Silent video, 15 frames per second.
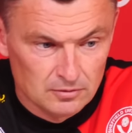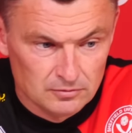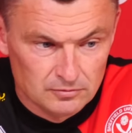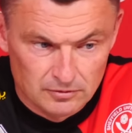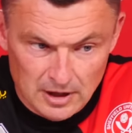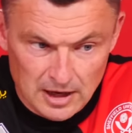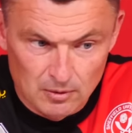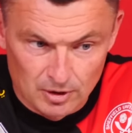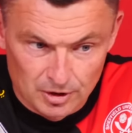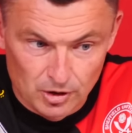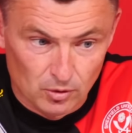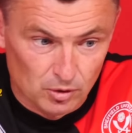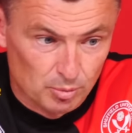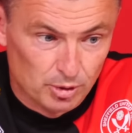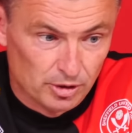Now I
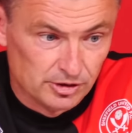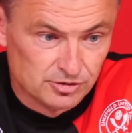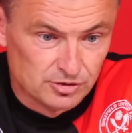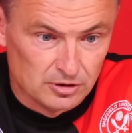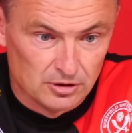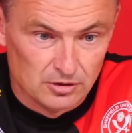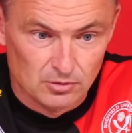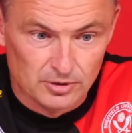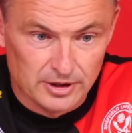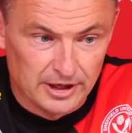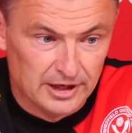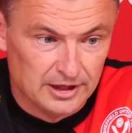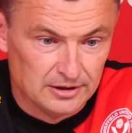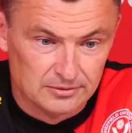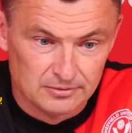know the boys are all okay,